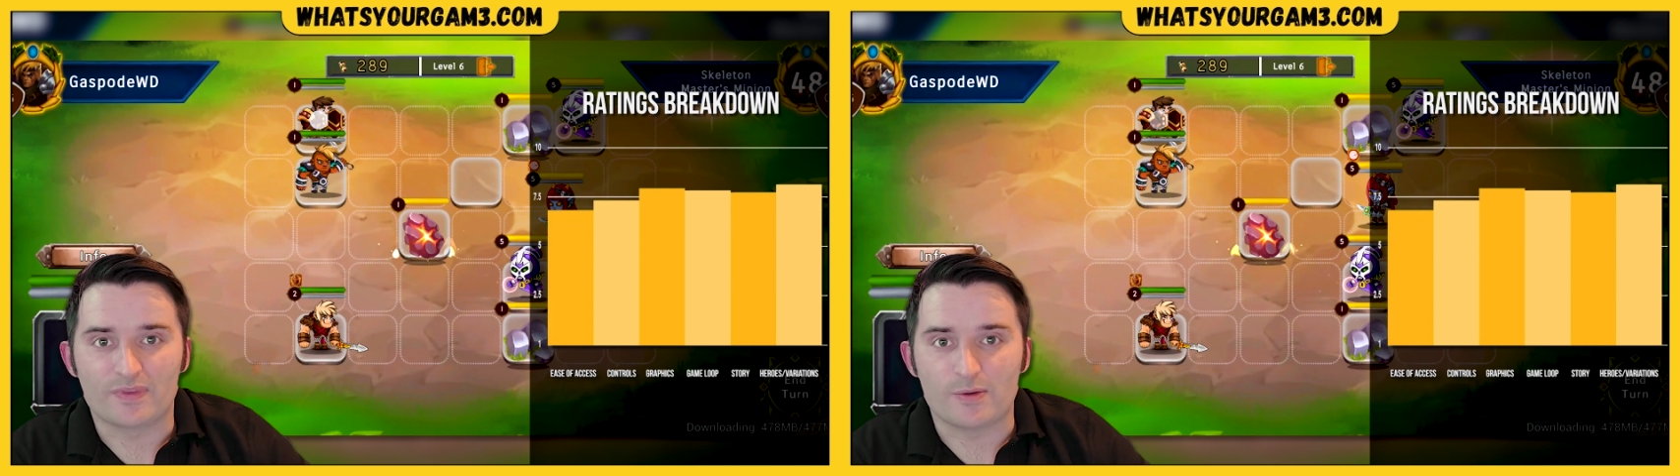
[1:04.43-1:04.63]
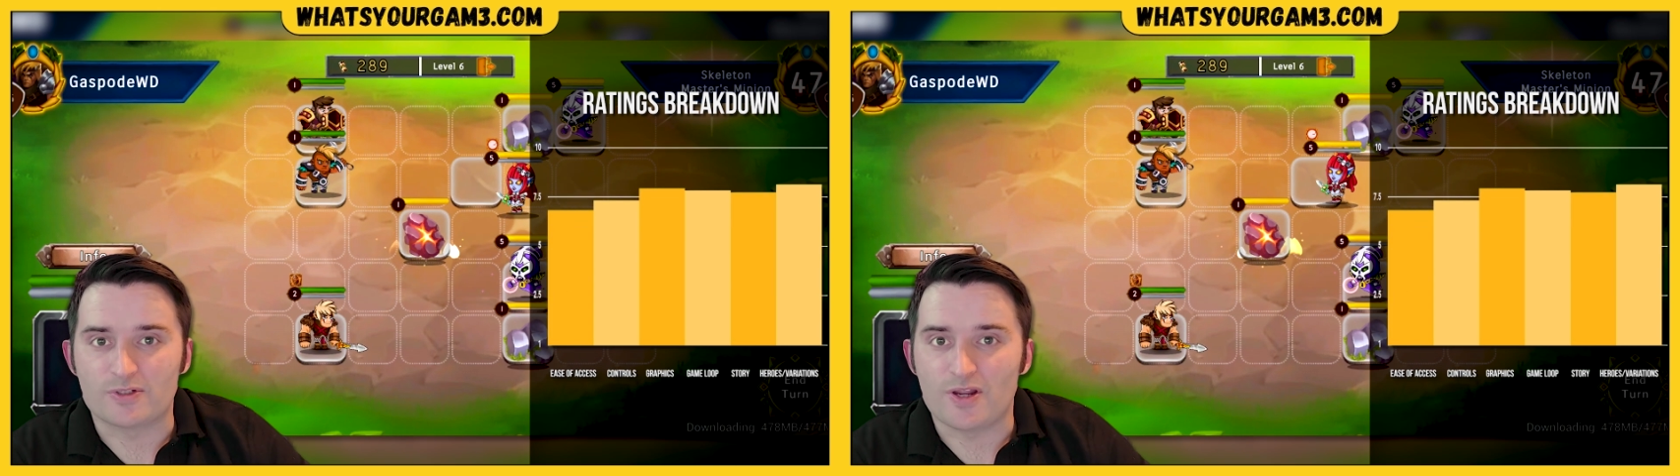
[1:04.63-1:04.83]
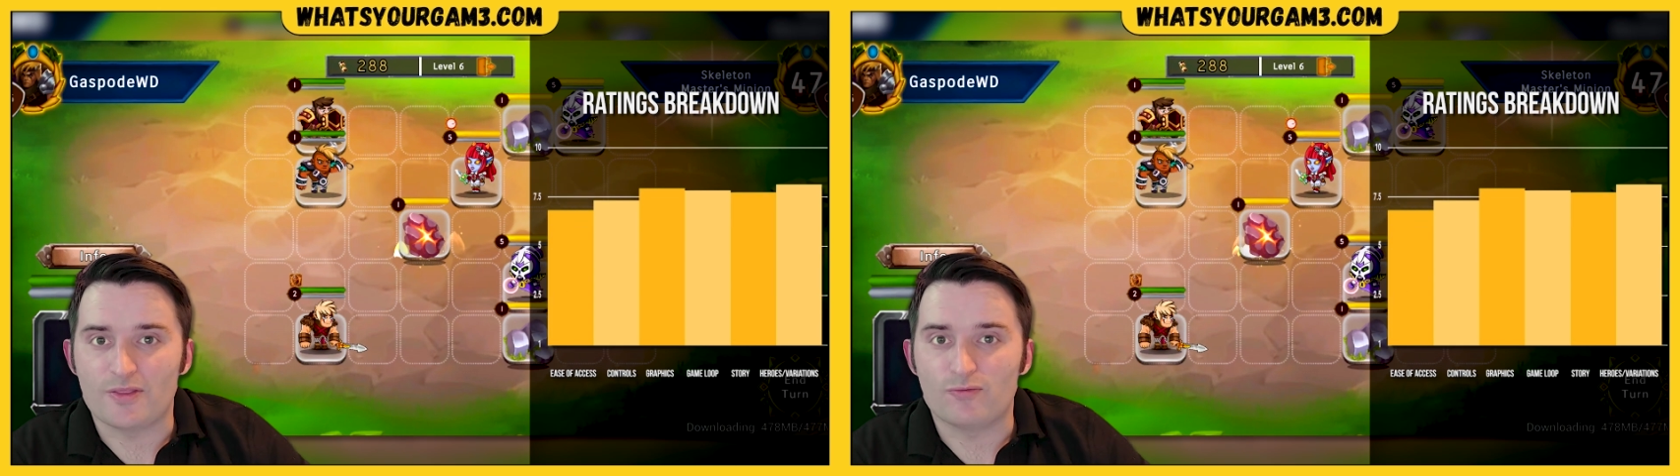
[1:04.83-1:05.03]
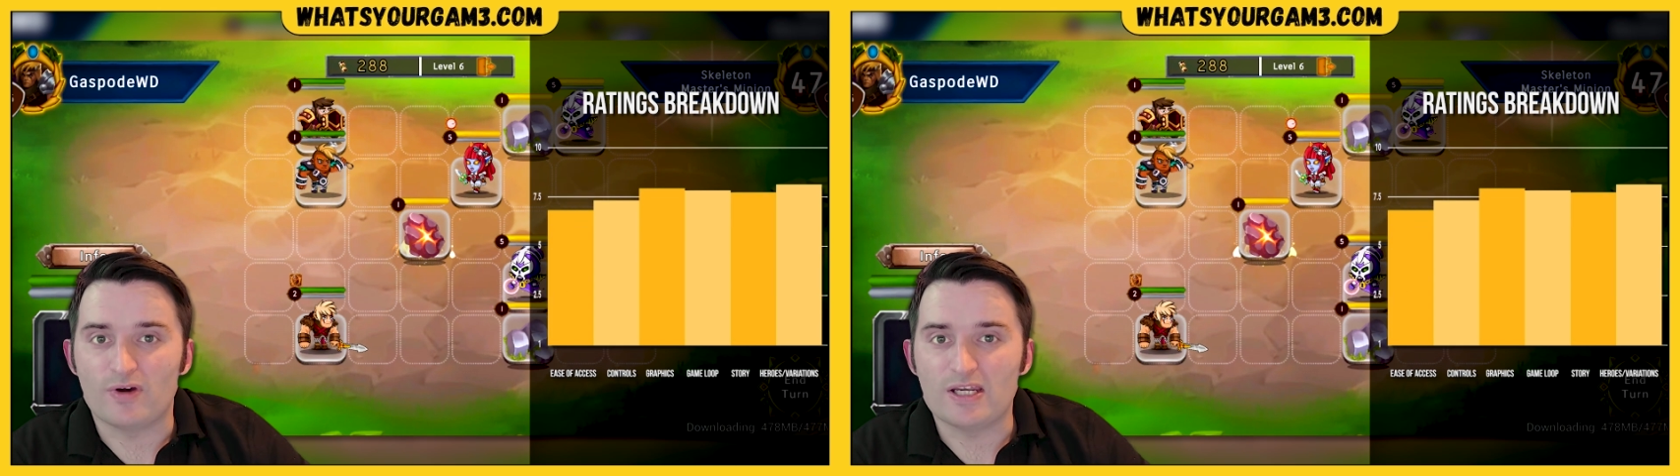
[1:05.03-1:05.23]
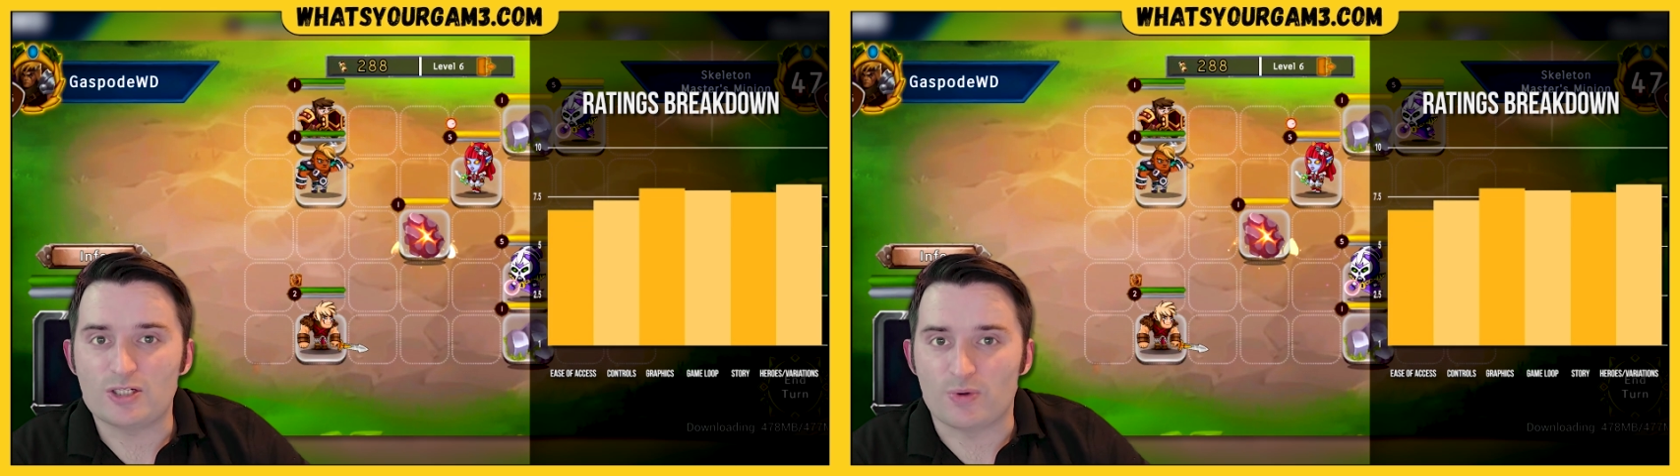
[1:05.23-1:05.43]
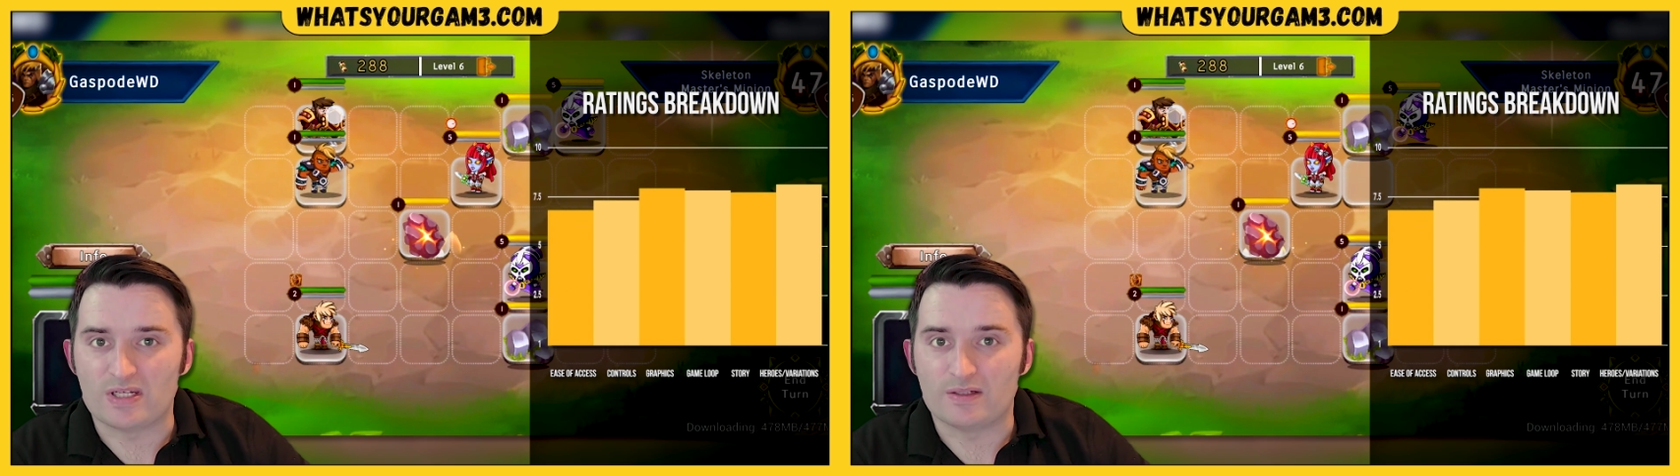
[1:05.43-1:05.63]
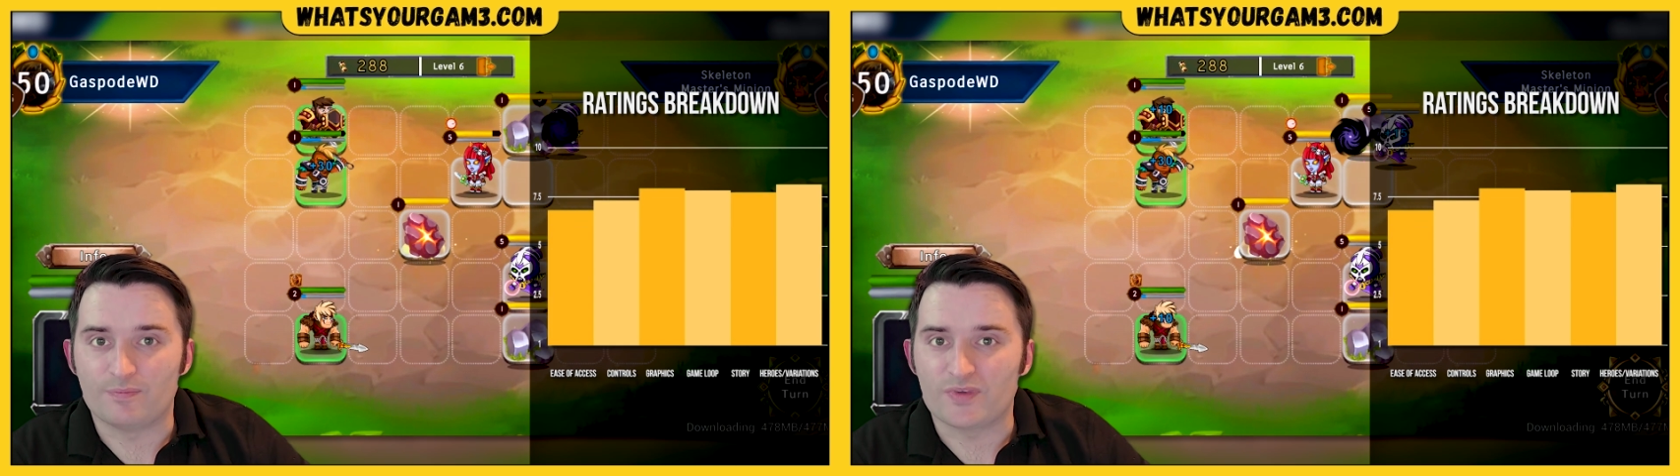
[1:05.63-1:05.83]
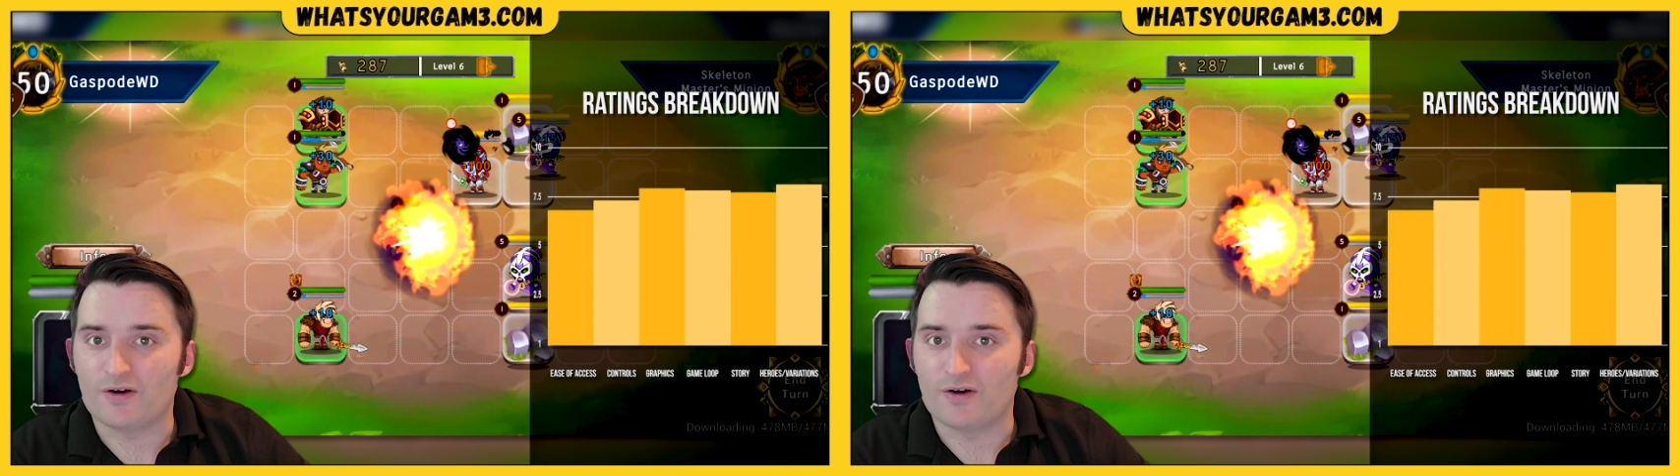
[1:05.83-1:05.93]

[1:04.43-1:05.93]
there was another rage quitting